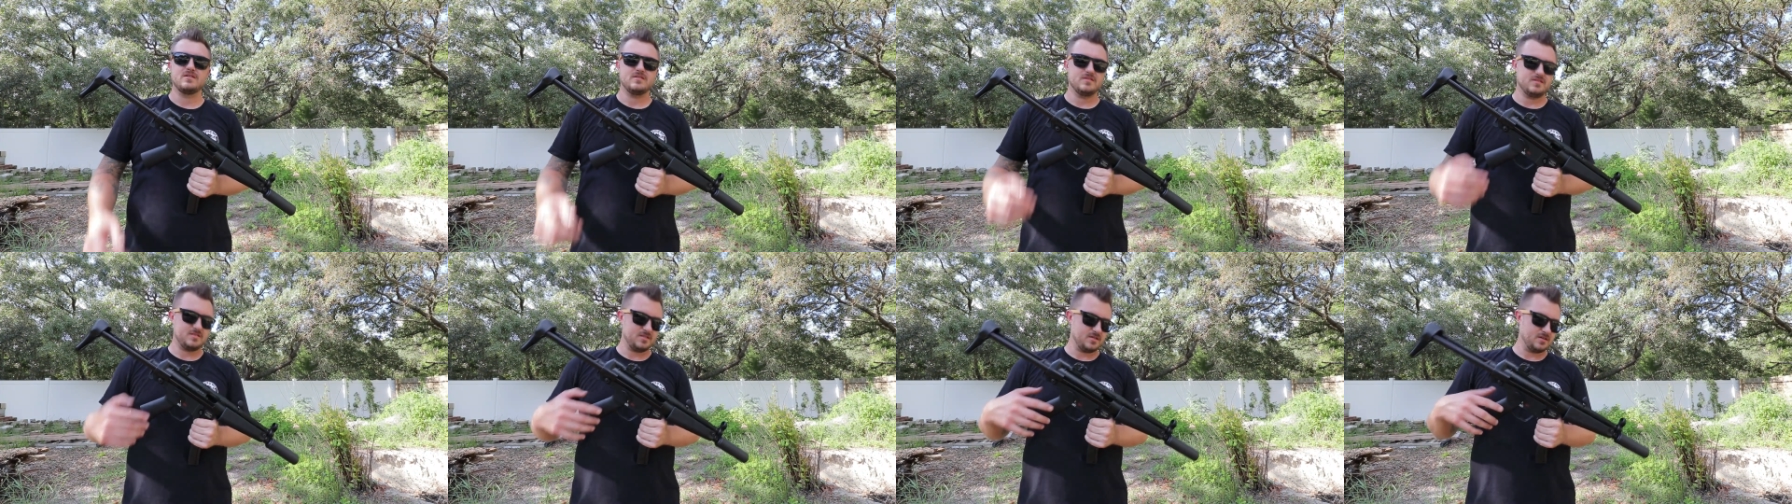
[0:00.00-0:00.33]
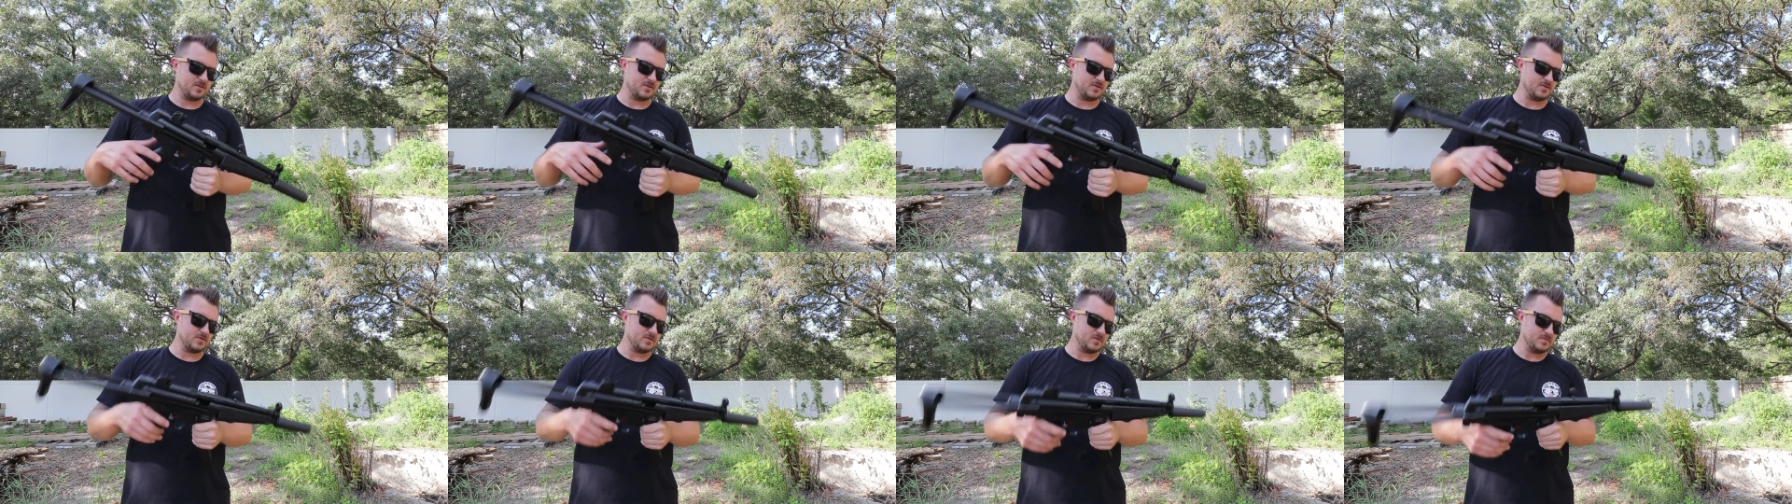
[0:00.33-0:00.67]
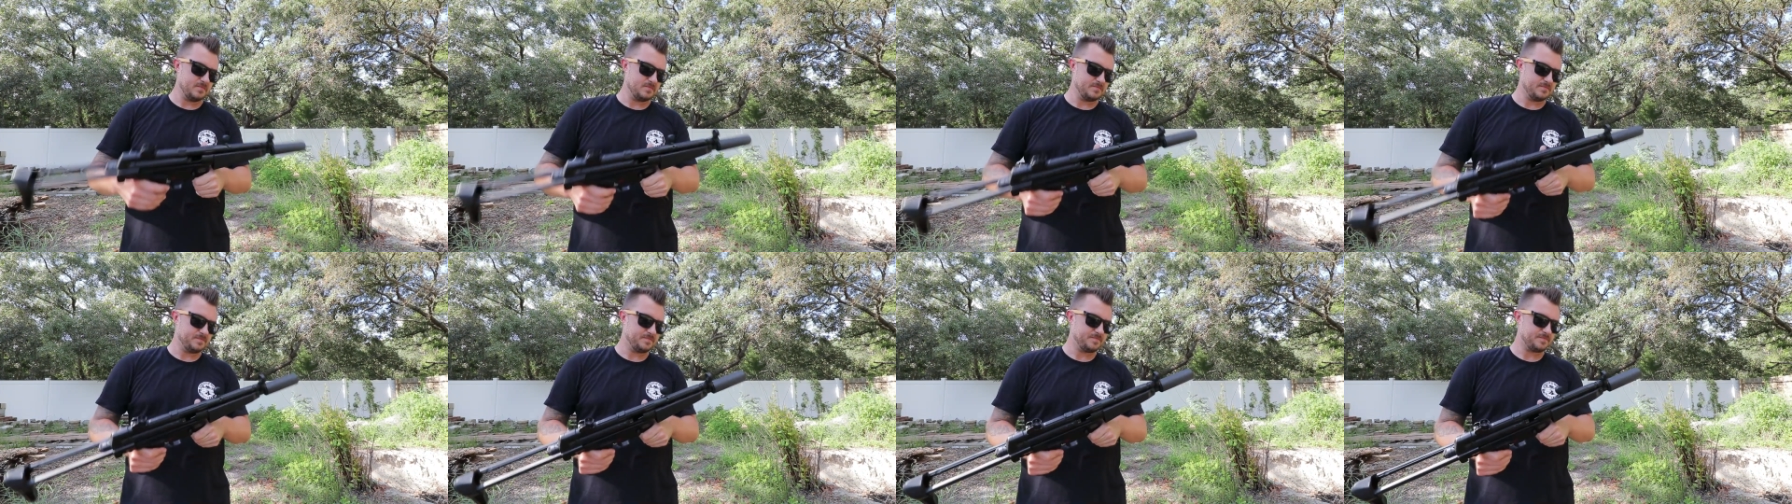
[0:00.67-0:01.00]
So,
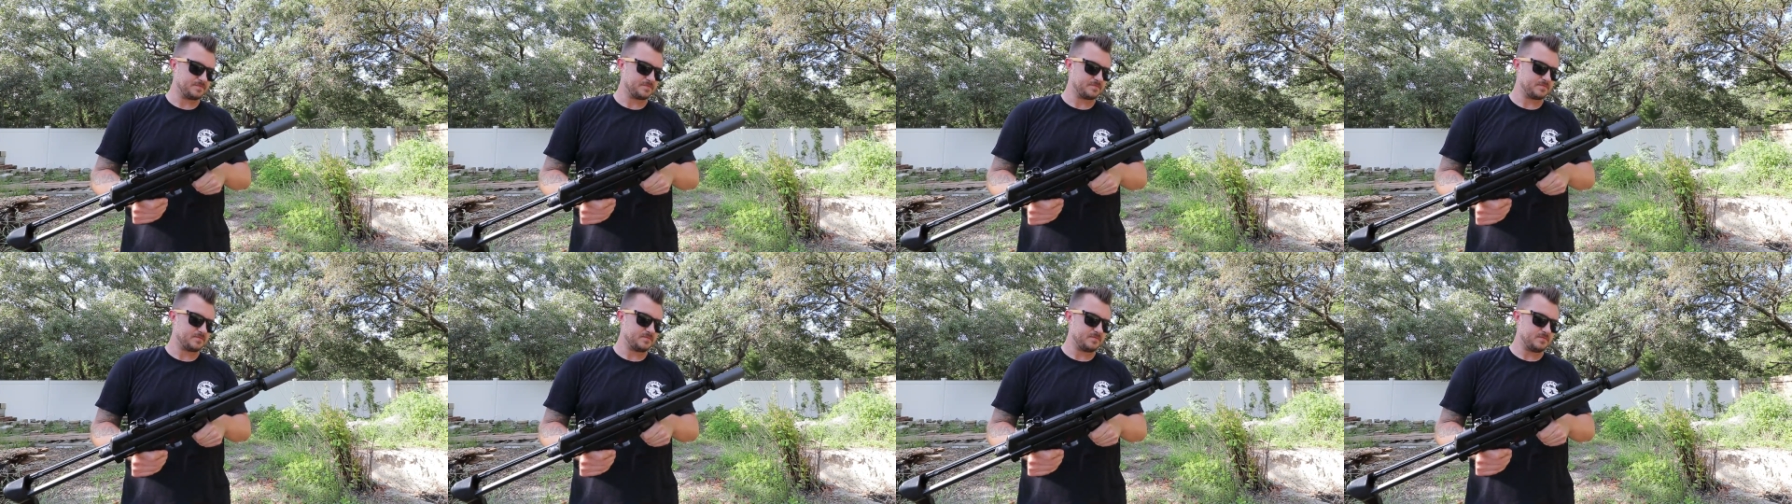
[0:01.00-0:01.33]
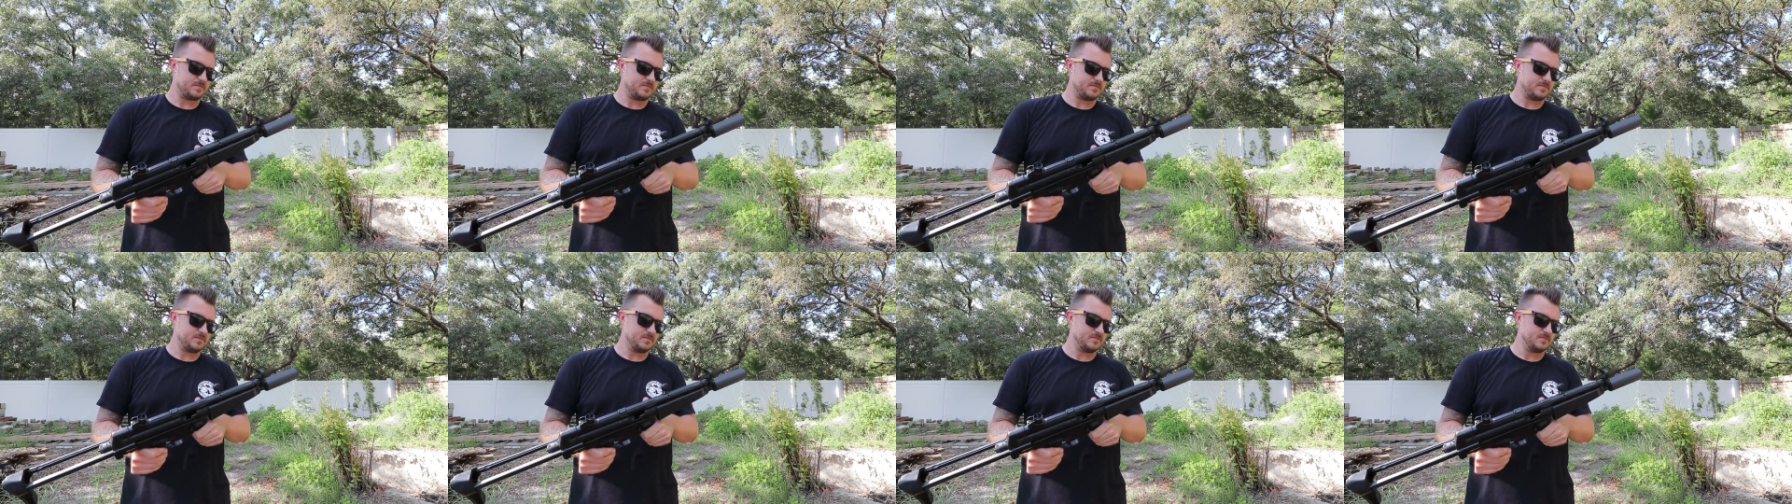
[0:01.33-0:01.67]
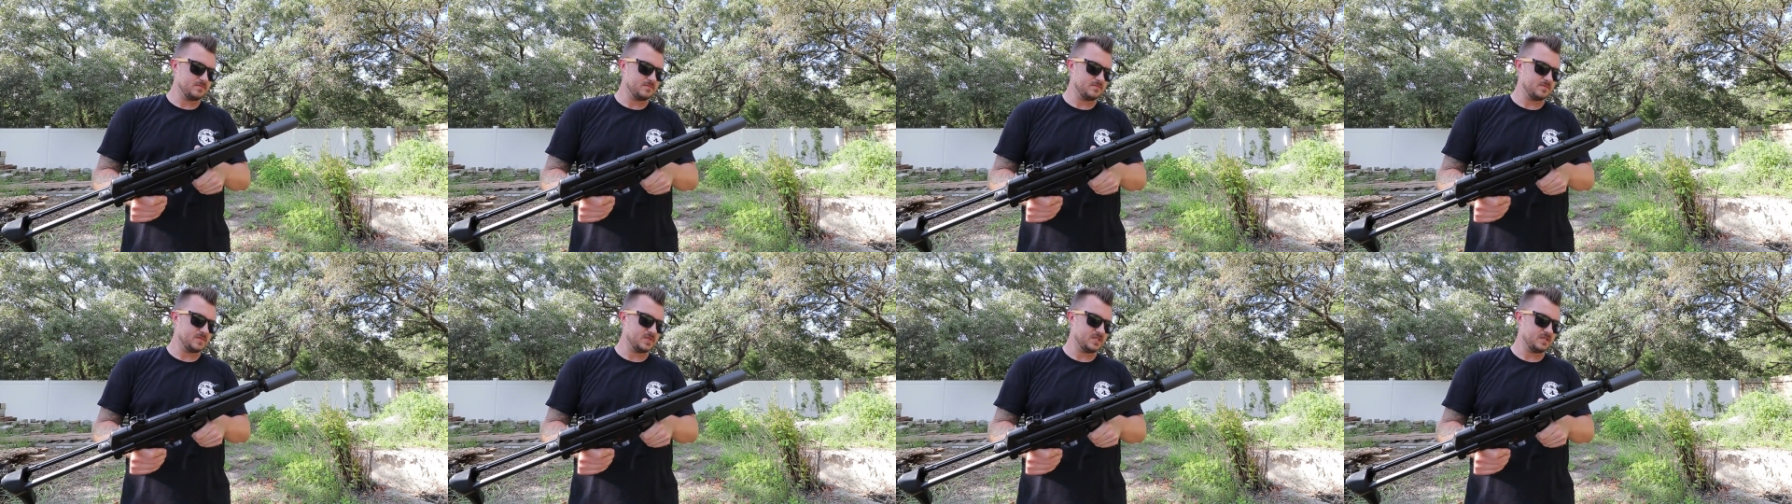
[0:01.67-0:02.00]

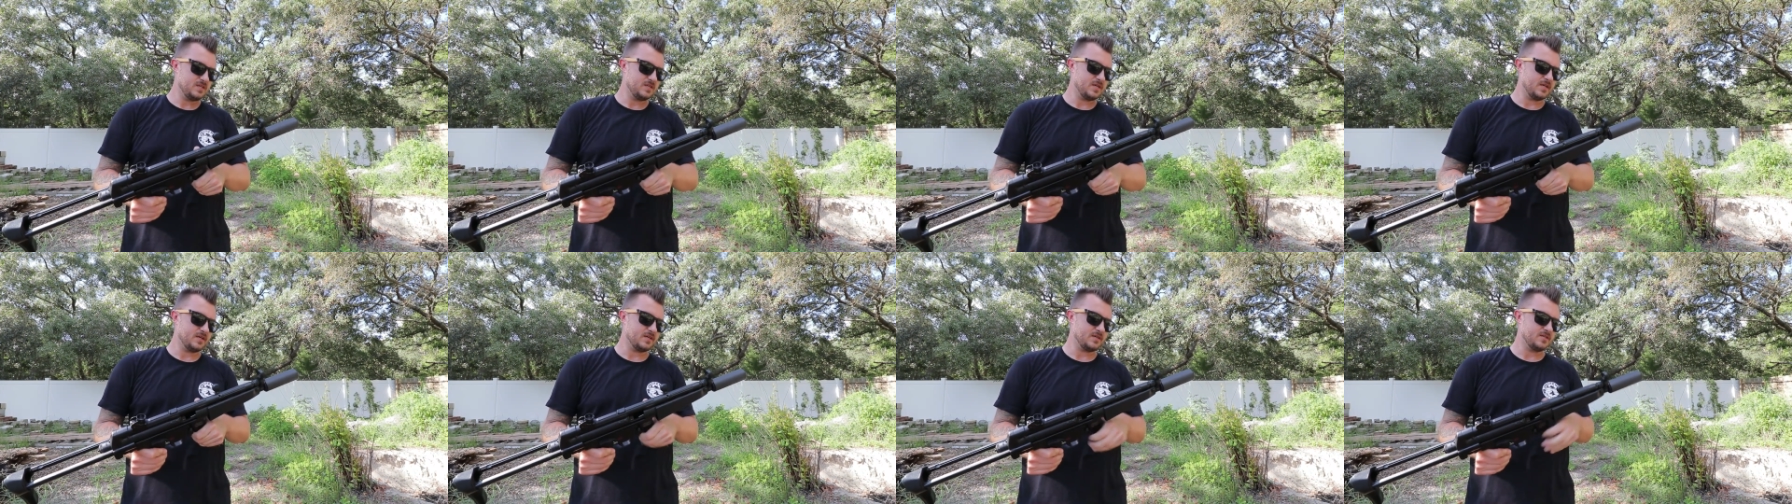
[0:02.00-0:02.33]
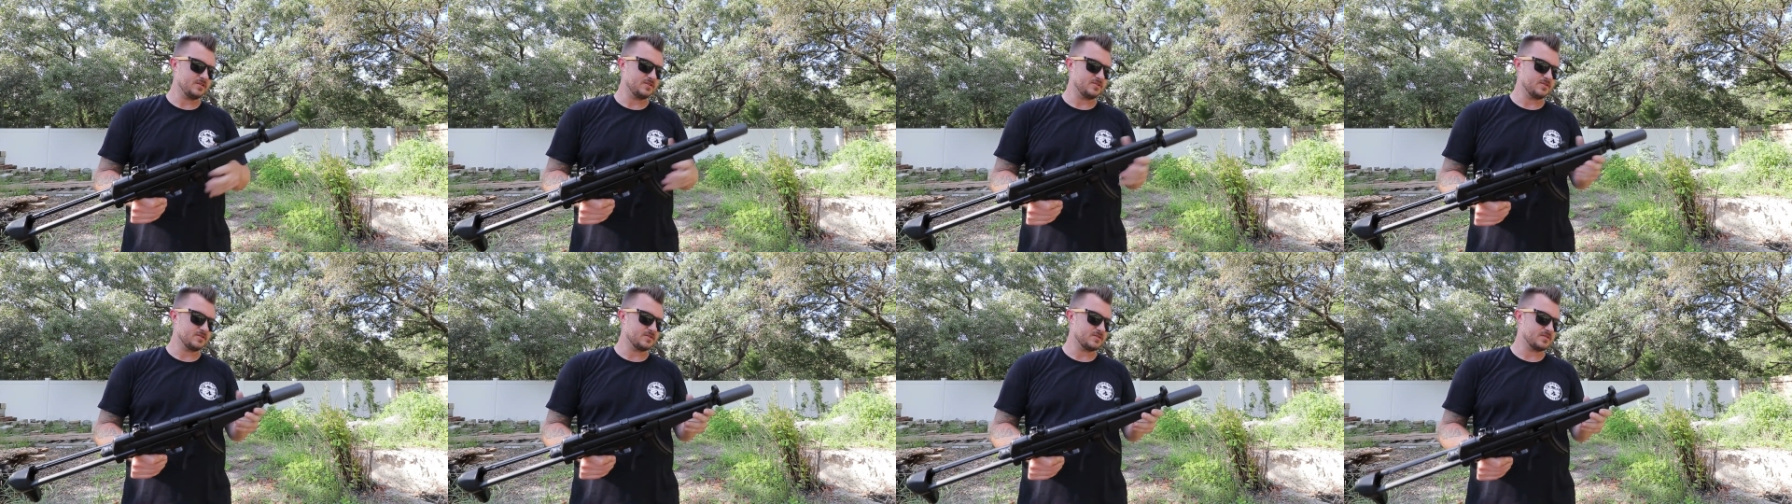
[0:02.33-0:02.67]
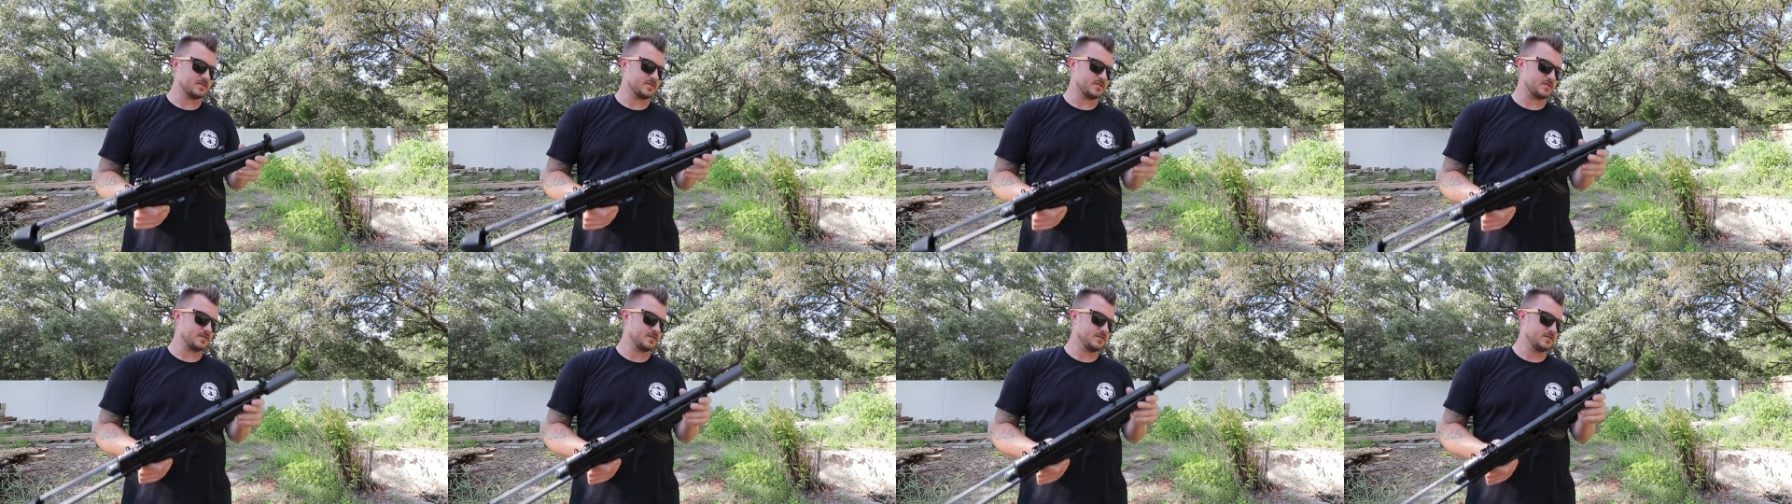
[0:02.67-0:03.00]
yeah,
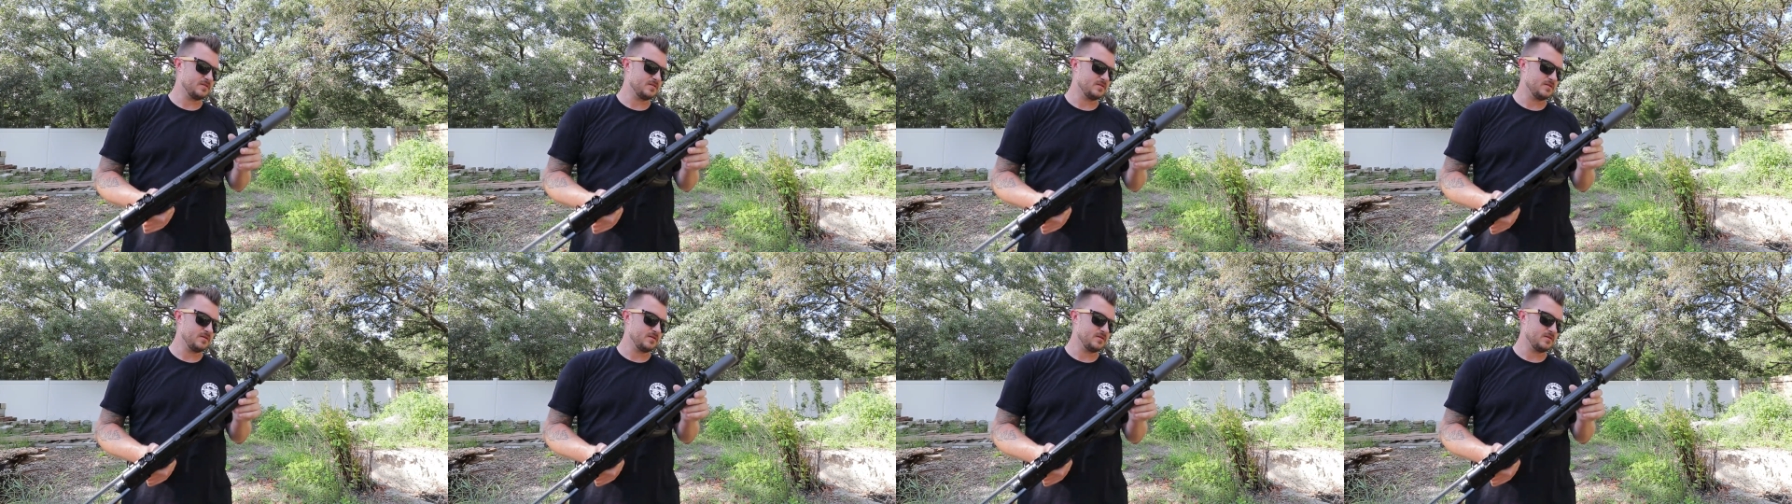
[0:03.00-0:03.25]
interesting.